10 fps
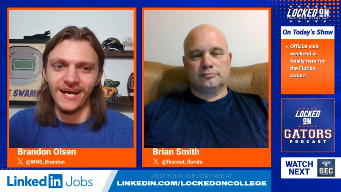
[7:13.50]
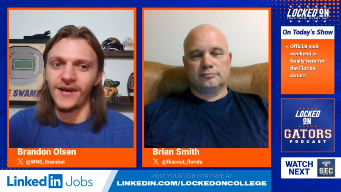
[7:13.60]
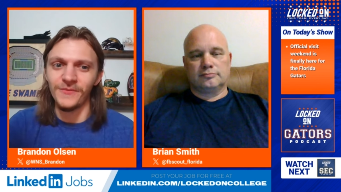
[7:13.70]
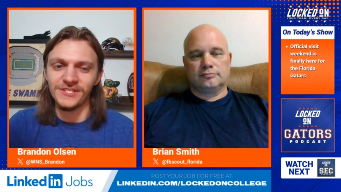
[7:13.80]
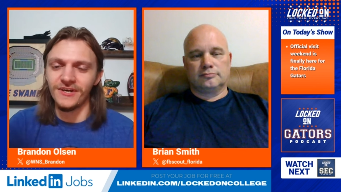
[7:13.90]

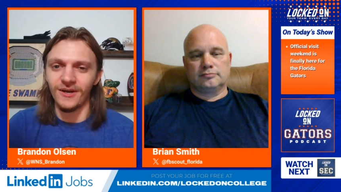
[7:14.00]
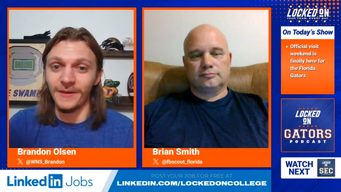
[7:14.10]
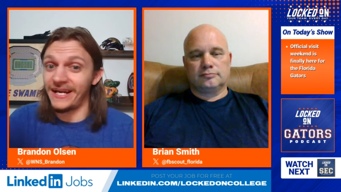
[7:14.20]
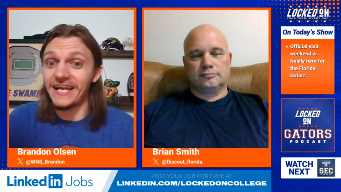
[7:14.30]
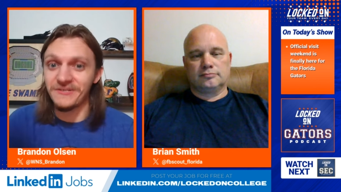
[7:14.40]
Speaker 1: time we talk
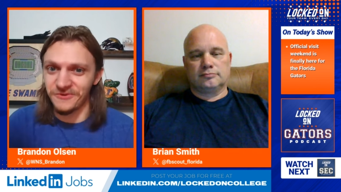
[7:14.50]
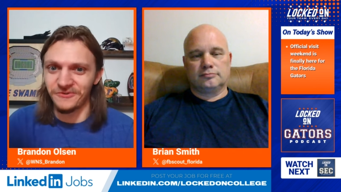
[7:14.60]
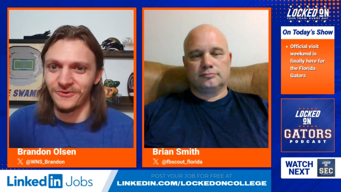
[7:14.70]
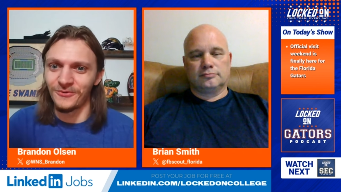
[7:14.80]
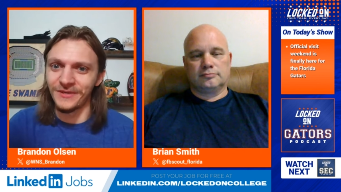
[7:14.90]
about any
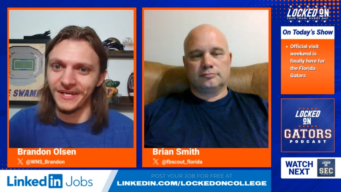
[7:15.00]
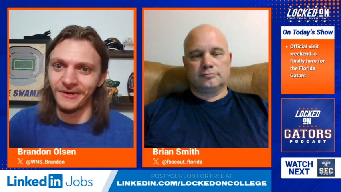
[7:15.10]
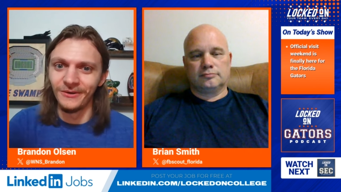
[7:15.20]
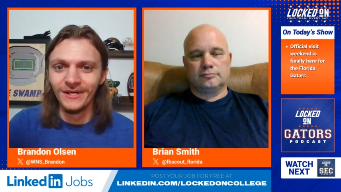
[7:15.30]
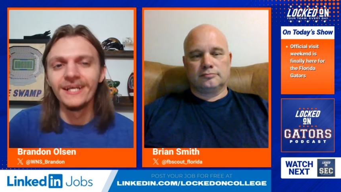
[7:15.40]
recruit, we
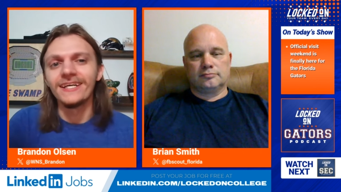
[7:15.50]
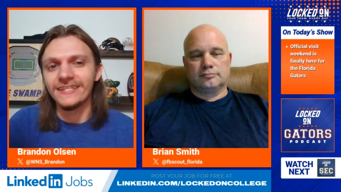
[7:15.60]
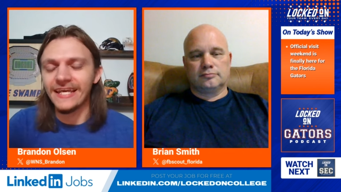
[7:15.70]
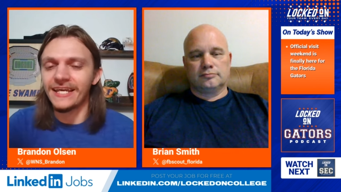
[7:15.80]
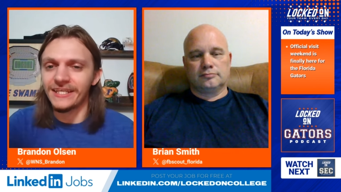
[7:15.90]
go,
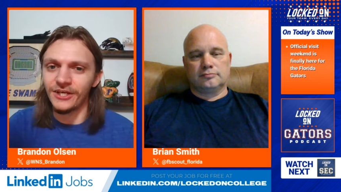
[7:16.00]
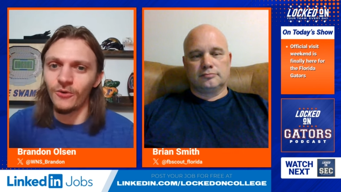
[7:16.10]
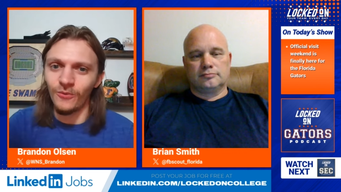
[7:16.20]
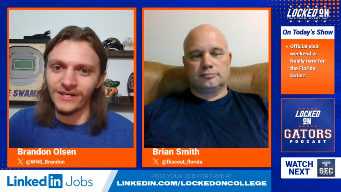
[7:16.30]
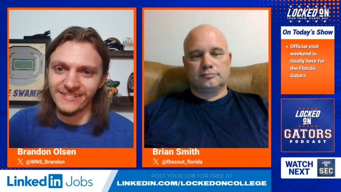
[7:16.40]
yeah, you
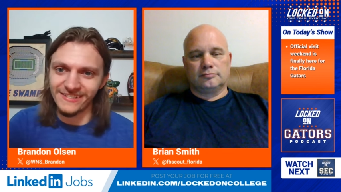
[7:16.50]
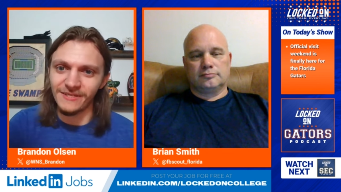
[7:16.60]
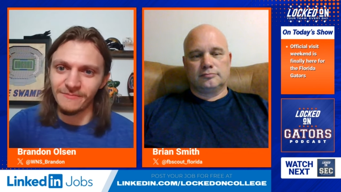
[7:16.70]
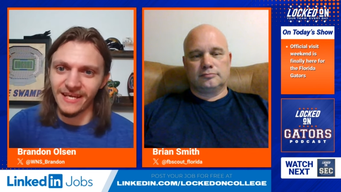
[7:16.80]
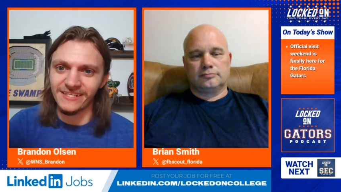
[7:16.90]
don't want to
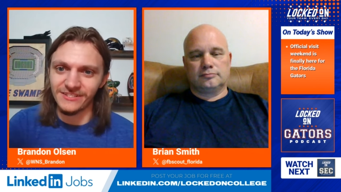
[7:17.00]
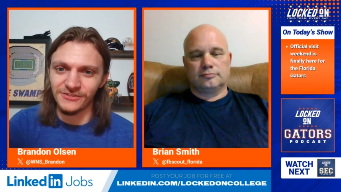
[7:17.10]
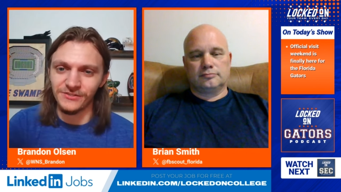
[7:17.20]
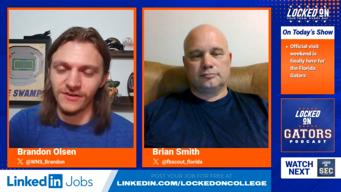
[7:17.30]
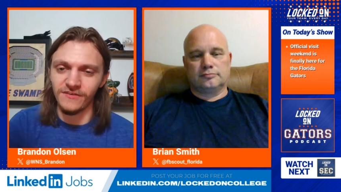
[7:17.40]
sit past your
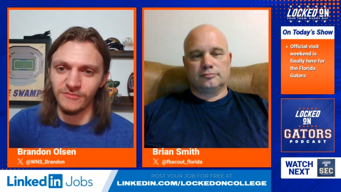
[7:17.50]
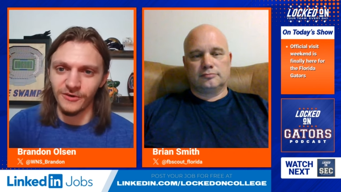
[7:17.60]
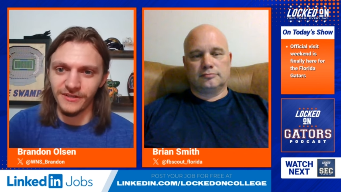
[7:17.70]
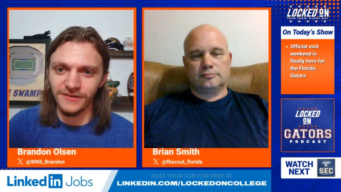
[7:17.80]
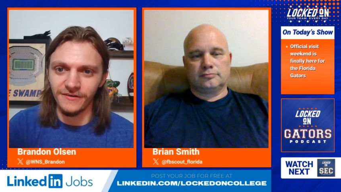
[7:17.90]
sophomore
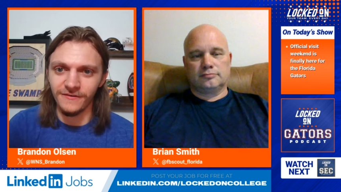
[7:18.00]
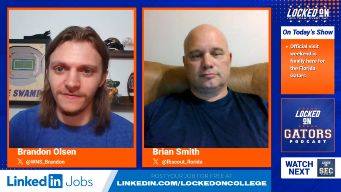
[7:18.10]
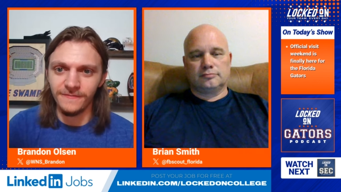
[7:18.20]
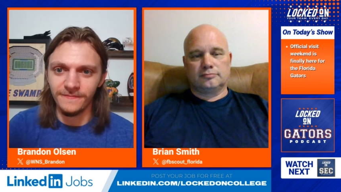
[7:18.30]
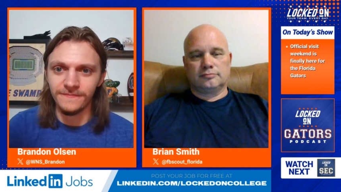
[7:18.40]
year.
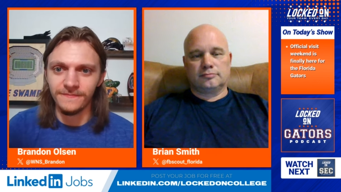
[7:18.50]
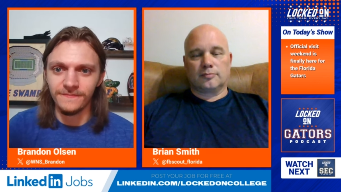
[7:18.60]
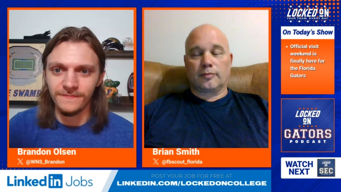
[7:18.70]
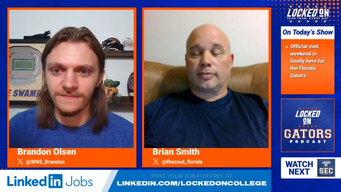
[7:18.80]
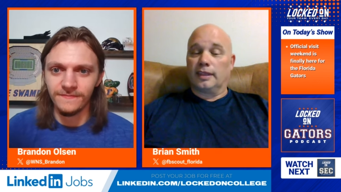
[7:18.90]

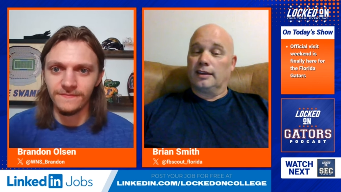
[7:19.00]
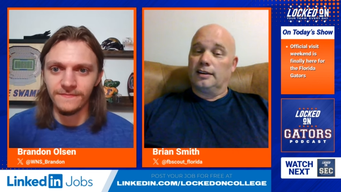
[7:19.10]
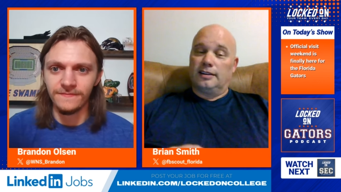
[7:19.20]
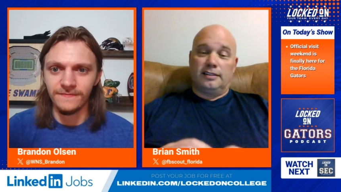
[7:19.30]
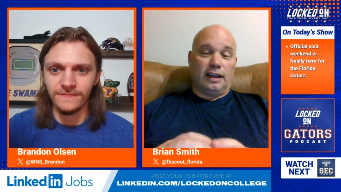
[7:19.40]

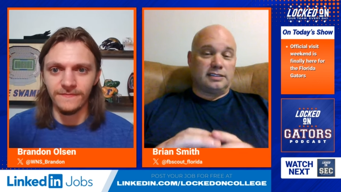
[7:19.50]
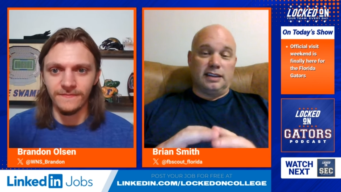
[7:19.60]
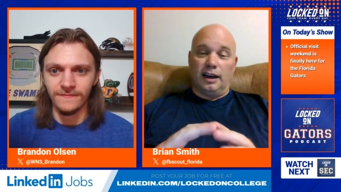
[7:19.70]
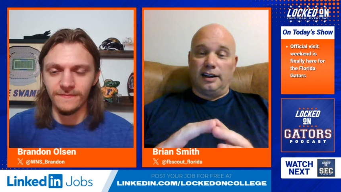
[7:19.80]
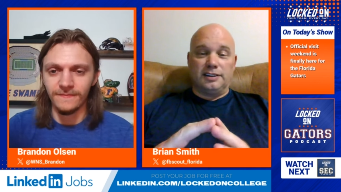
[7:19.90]
Speaker 2: That's
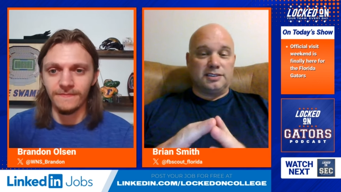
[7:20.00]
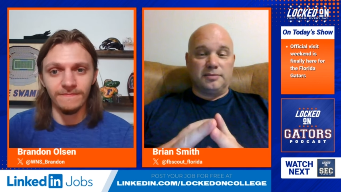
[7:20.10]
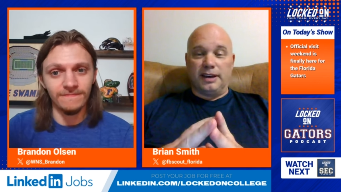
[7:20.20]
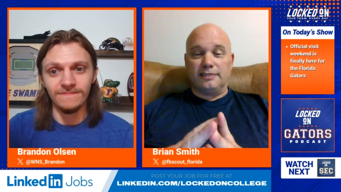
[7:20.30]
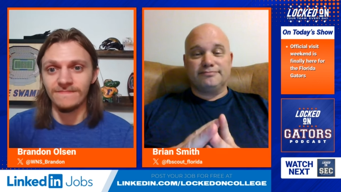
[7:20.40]
not easy,
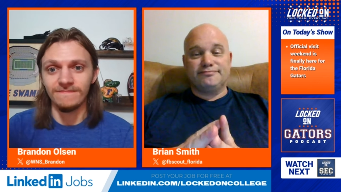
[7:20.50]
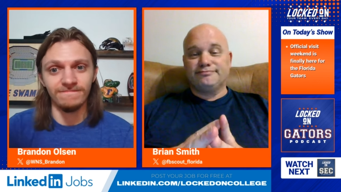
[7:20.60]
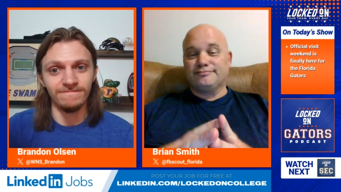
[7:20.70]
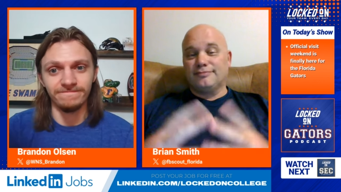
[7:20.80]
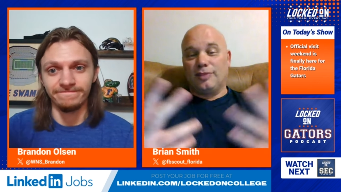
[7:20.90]
man.
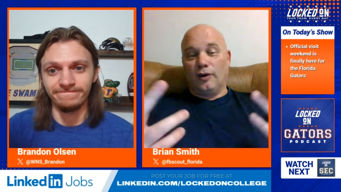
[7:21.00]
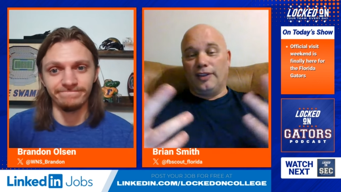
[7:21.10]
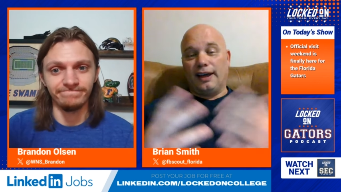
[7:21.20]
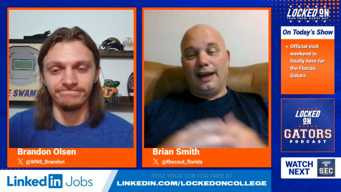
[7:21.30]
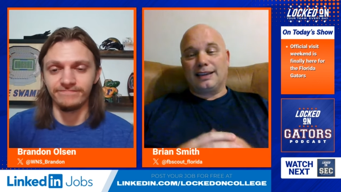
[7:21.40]
The only
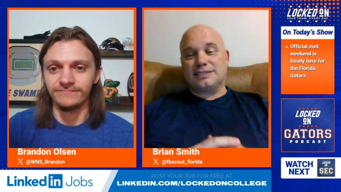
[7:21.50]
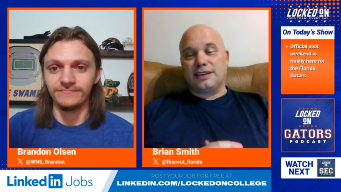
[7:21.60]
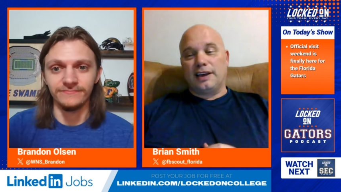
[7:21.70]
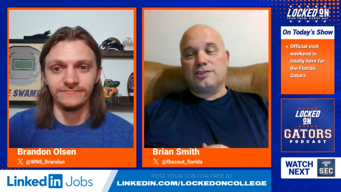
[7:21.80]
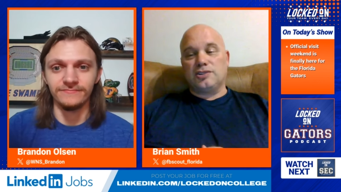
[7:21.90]
thing I can
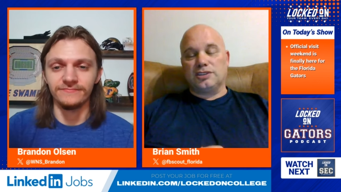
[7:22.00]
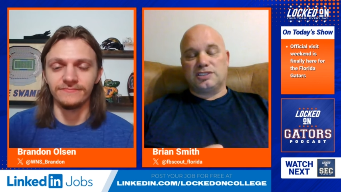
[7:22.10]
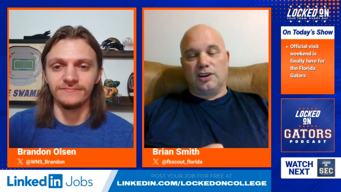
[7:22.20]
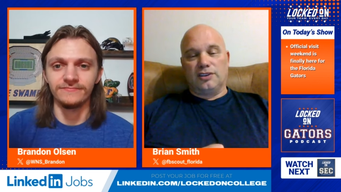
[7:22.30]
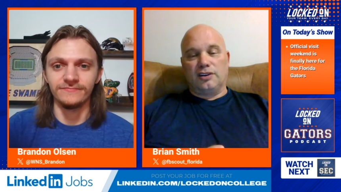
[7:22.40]
say is you can
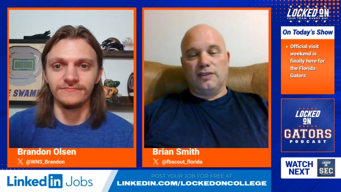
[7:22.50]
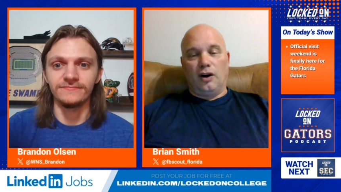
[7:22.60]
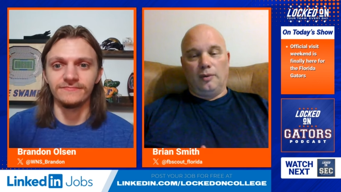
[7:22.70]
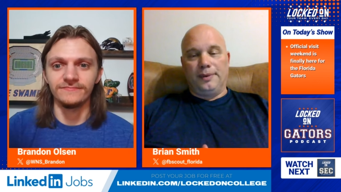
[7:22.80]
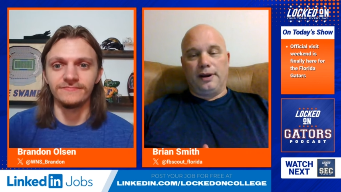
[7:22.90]
sell the
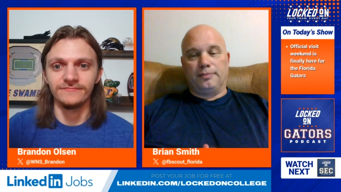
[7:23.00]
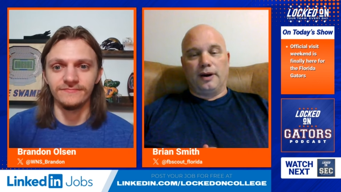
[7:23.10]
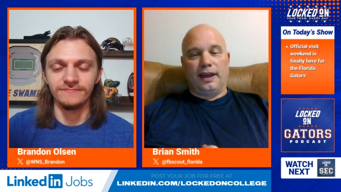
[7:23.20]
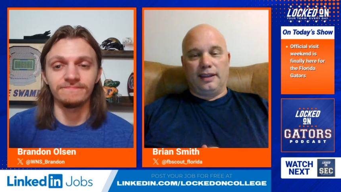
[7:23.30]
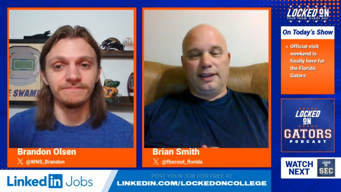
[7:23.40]
development and
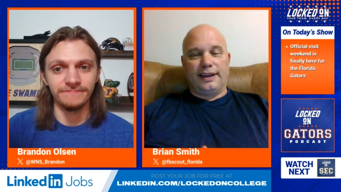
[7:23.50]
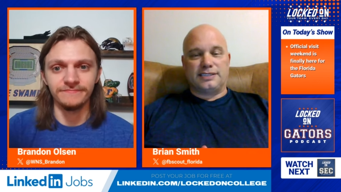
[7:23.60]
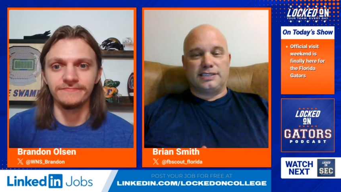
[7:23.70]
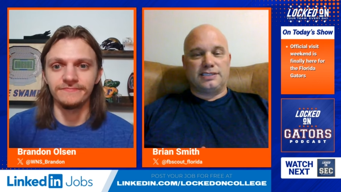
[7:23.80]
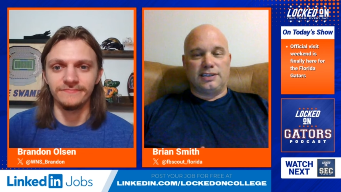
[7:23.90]
playing in the
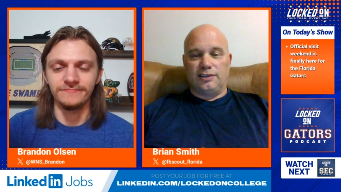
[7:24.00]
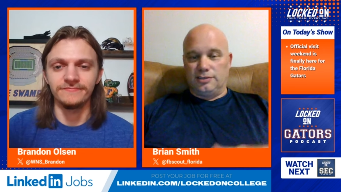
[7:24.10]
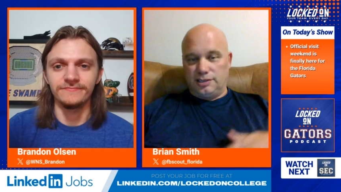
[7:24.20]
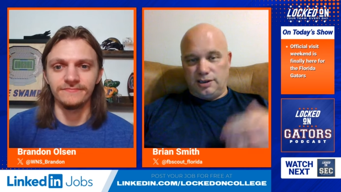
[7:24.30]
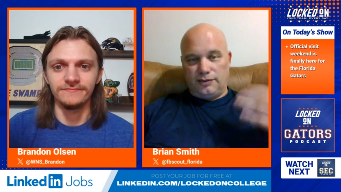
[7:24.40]
SEC. There's
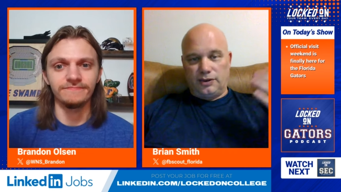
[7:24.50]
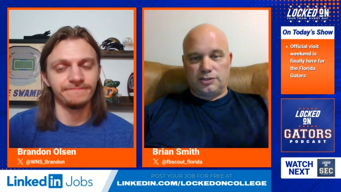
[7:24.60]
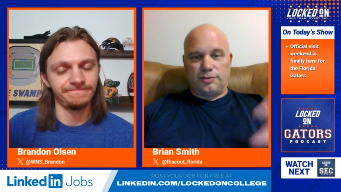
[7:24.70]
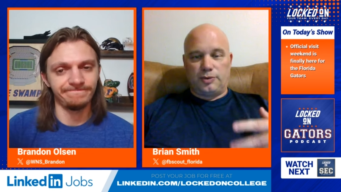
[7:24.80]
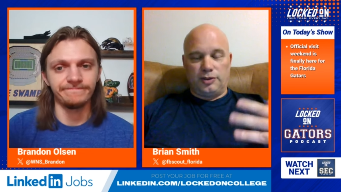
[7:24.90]
a difference
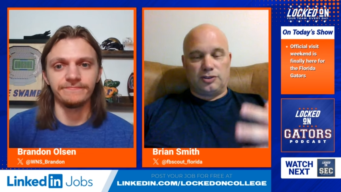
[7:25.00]
between the